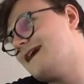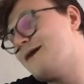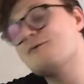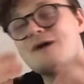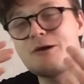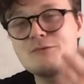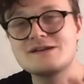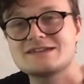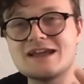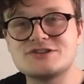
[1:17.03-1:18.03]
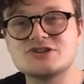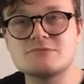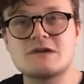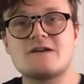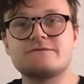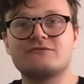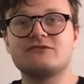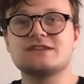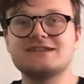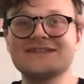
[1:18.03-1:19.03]
I wish Ed and J Balvin
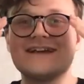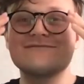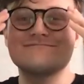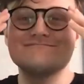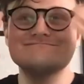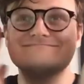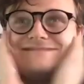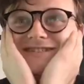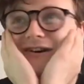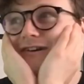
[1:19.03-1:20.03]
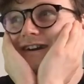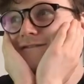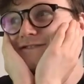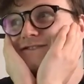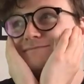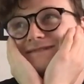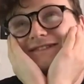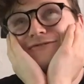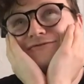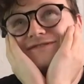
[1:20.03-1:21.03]
really, like, you know, give us some
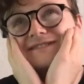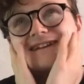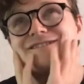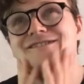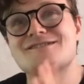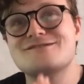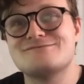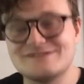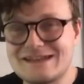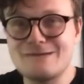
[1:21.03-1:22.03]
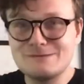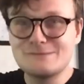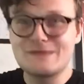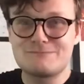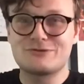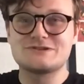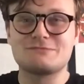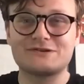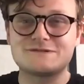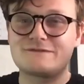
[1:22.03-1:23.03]
news, like, what's happening with that project,
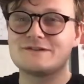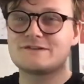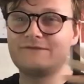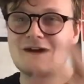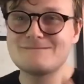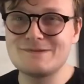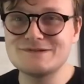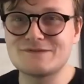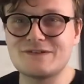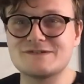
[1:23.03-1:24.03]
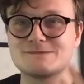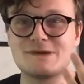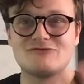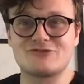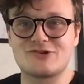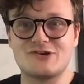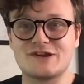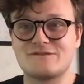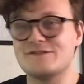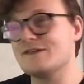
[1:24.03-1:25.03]
because, of course, 5 music videos have been
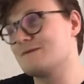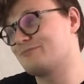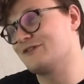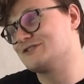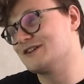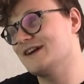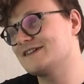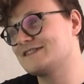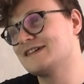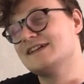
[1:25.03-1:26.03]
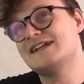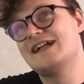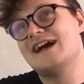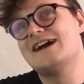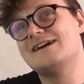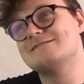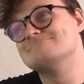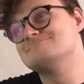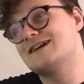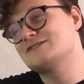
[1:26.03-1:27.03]
recorded for that project.
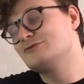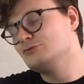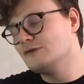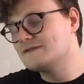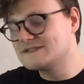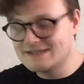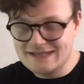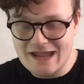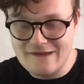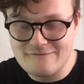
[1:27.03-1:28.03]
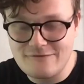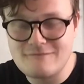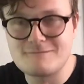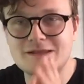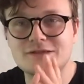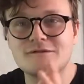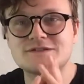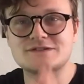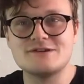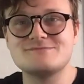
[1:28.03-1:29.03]
I'd love to see Gay and Forever My Love
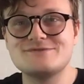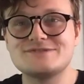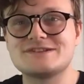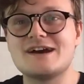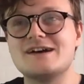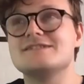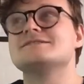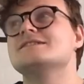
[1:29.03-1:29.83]
so much, guys.